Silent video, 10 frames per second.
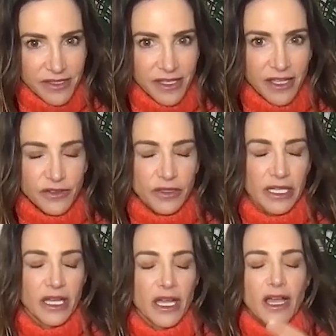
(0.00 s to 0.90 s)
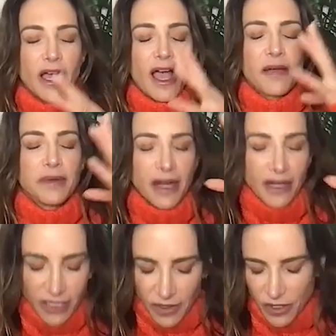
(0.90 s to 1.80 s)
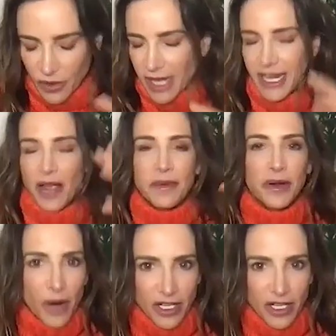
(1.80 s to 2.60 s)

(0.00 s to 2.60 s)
They're like, I'm not going to do this. Okay, now I'm going to watch it.